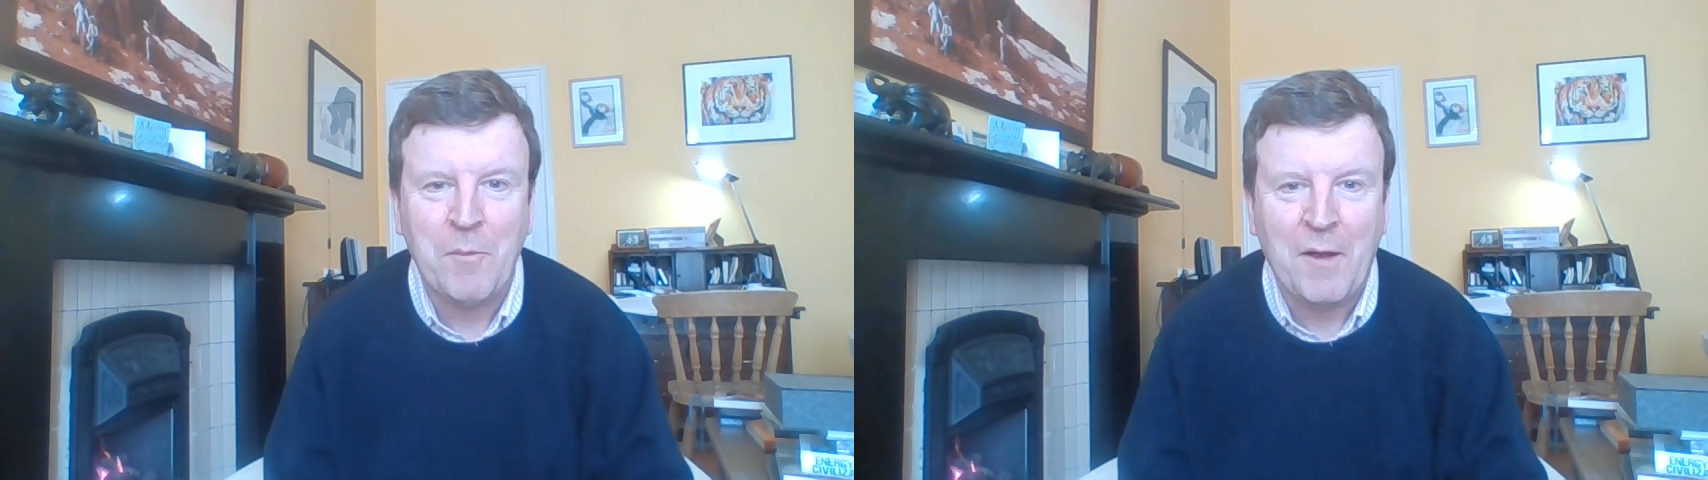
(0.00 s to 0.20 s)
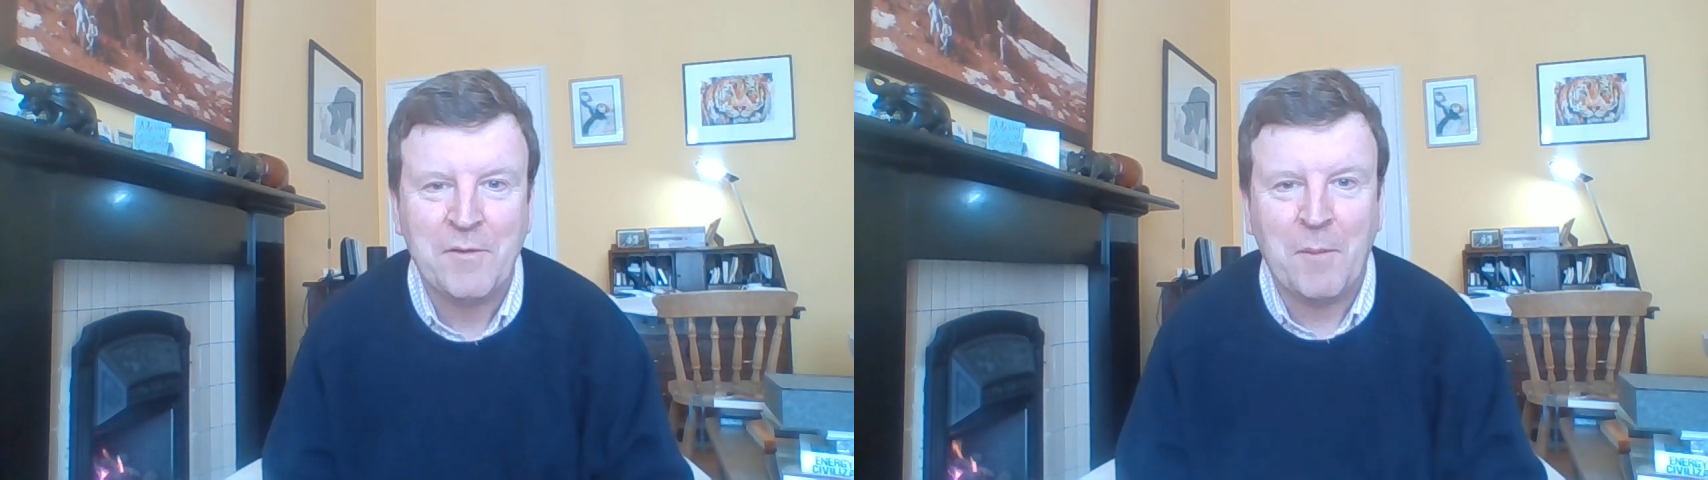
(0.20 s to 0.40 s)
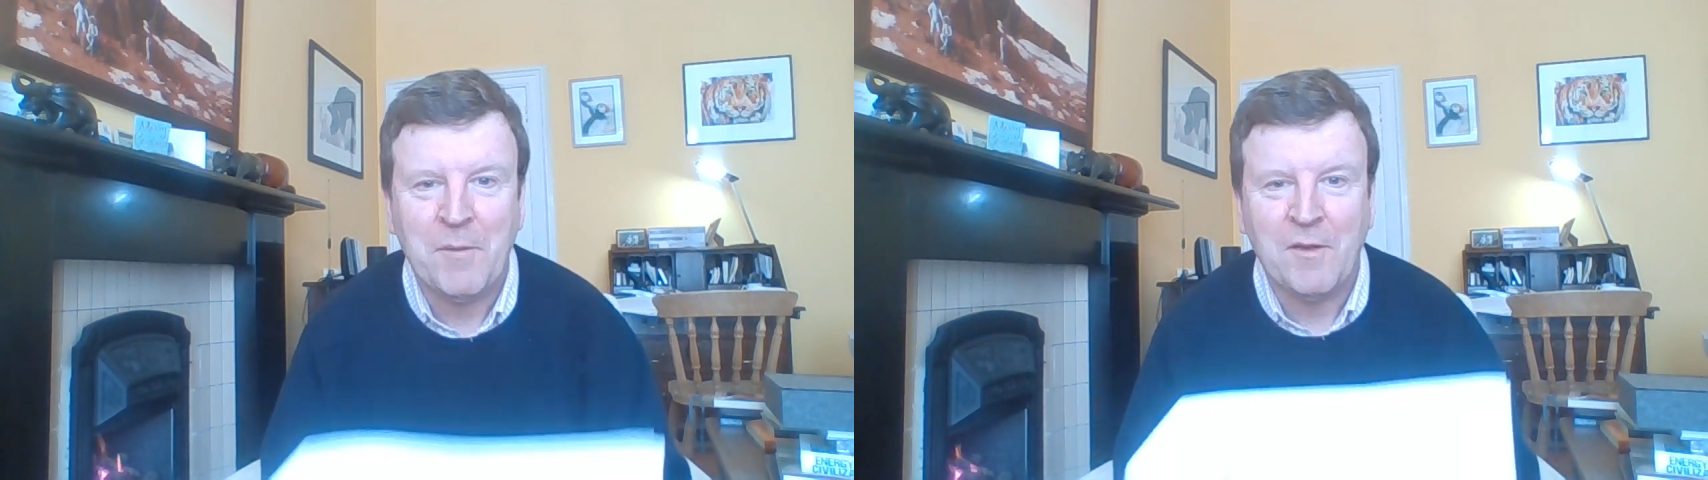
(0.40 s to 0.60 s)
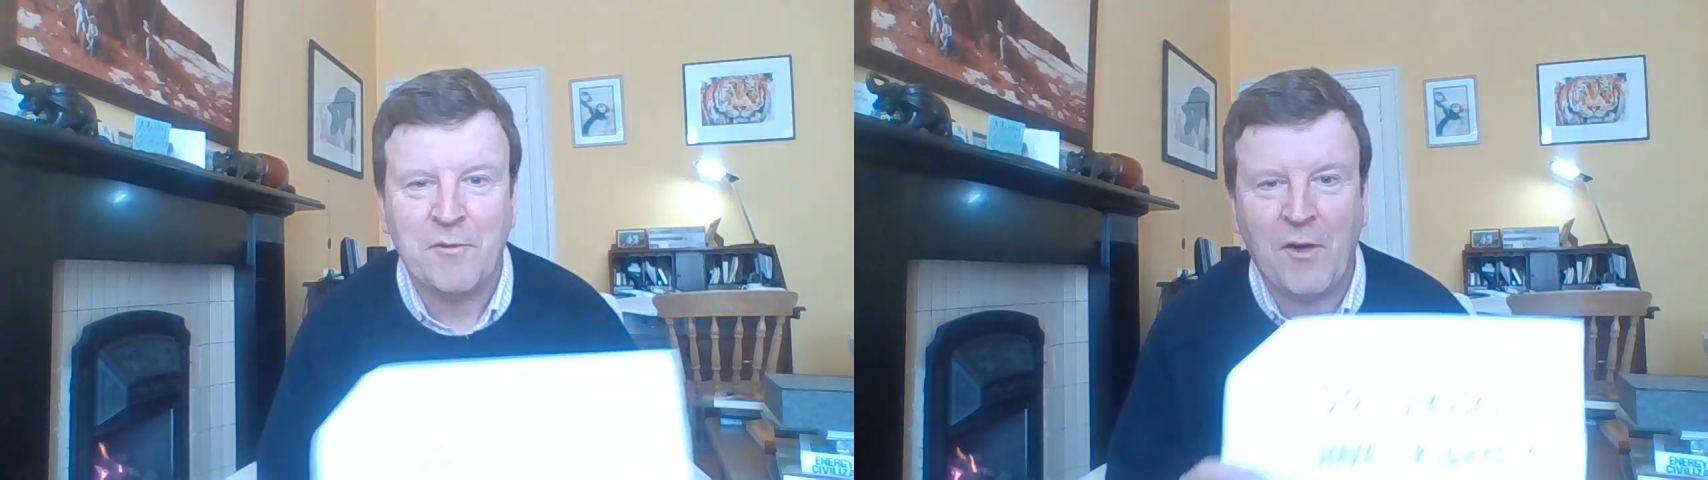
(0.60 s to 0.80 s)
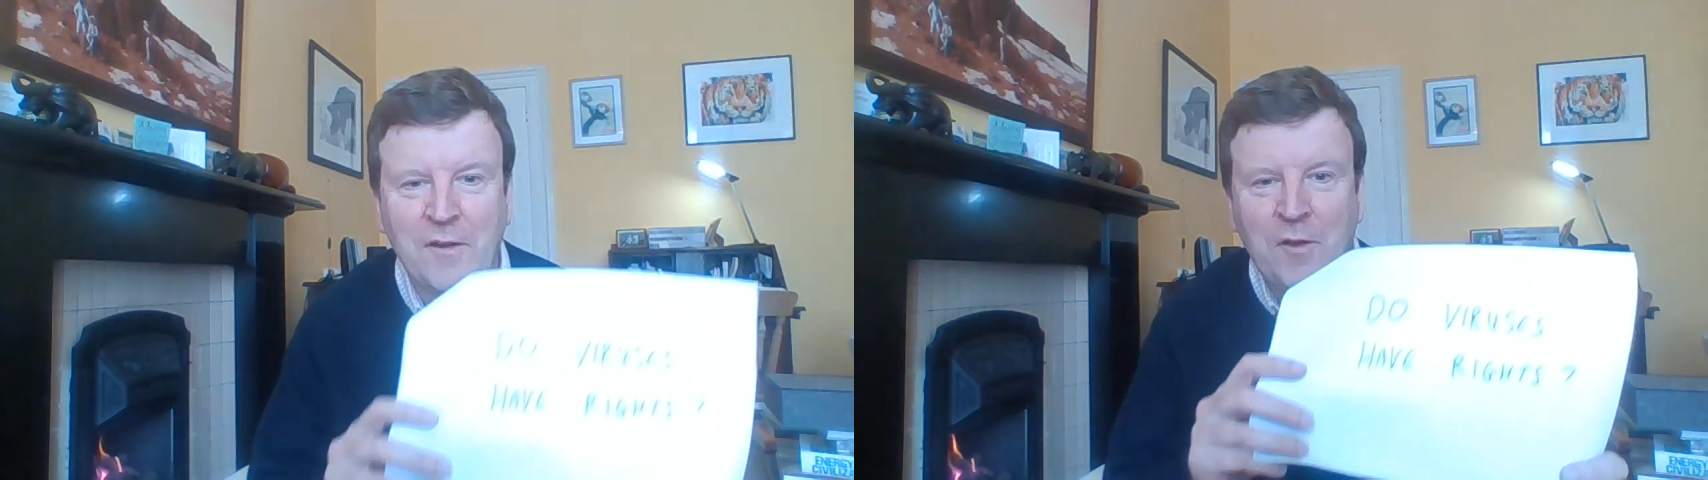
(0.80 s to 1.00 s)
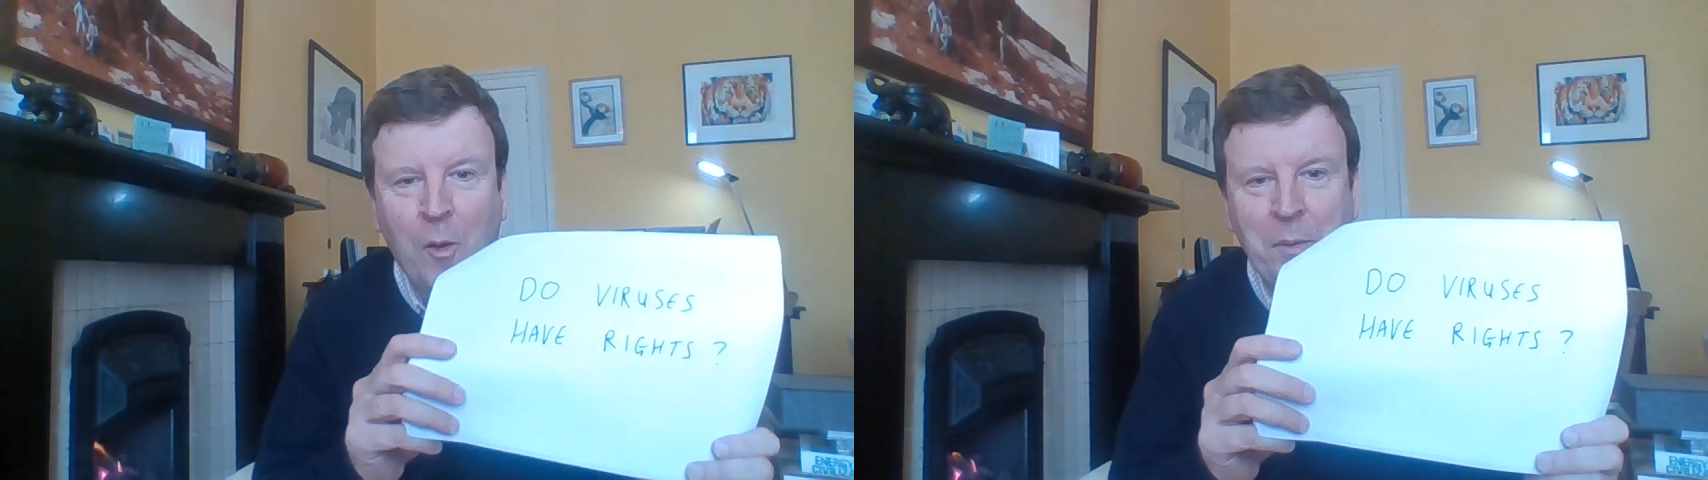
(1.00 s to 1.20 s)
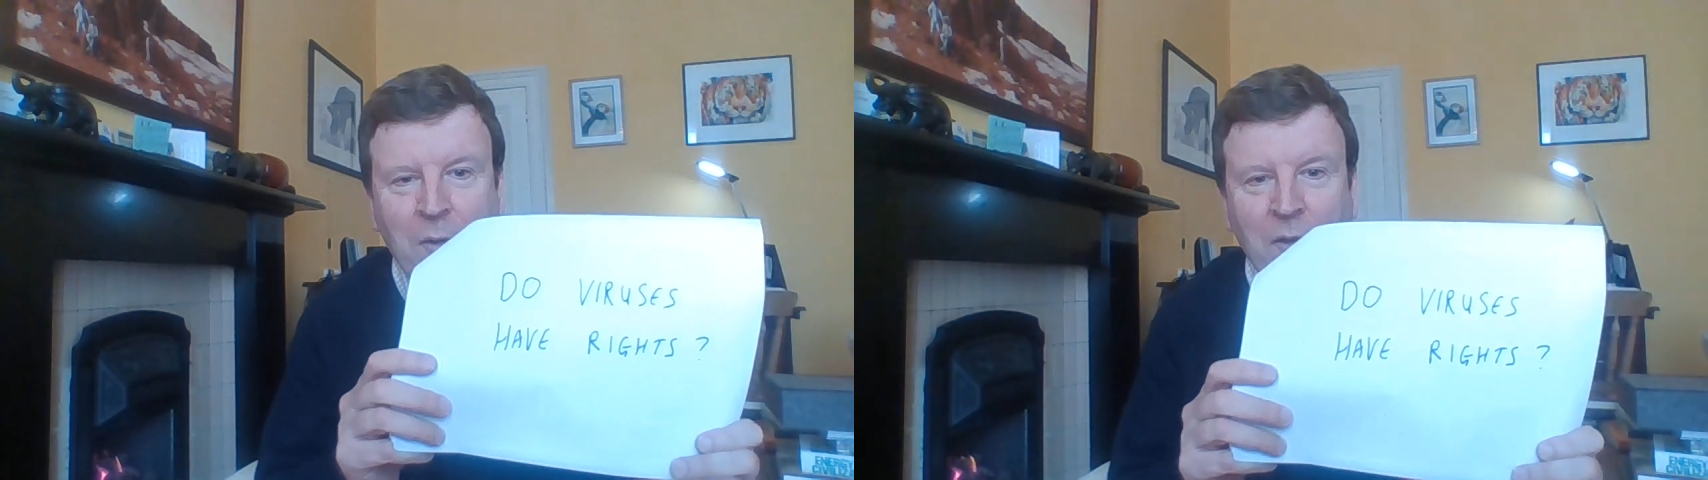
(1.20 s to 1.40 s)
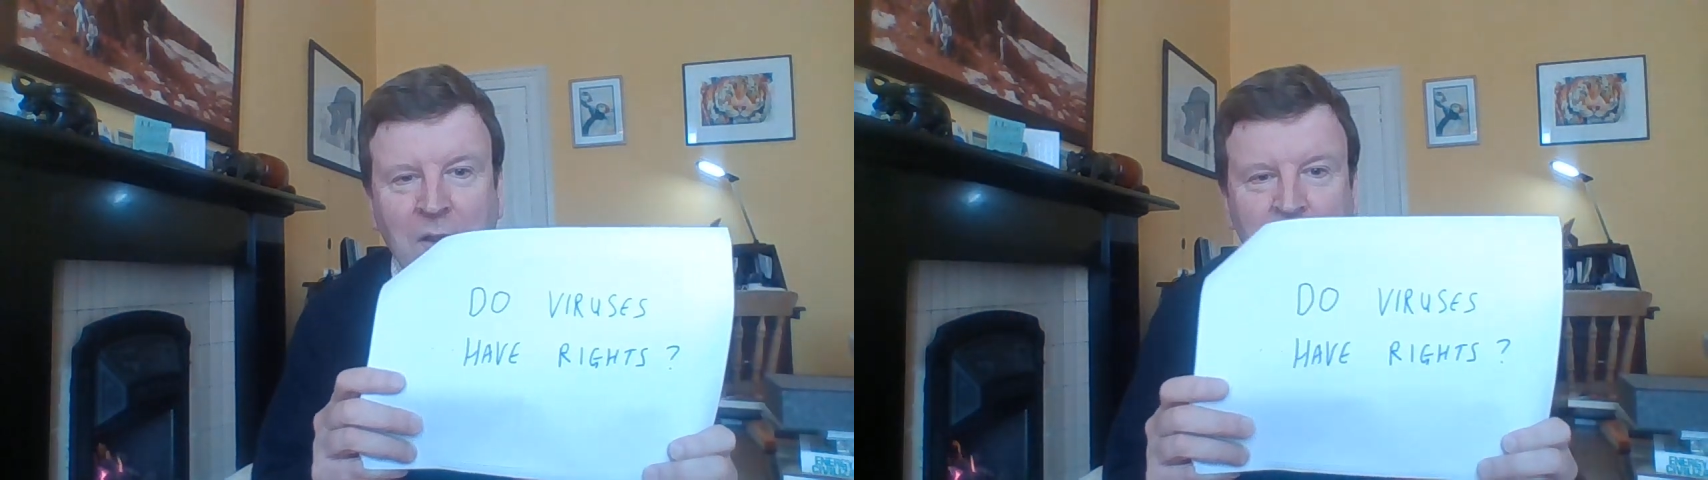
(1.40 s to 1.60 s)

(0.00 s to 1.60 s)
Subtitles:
about something that's very topical,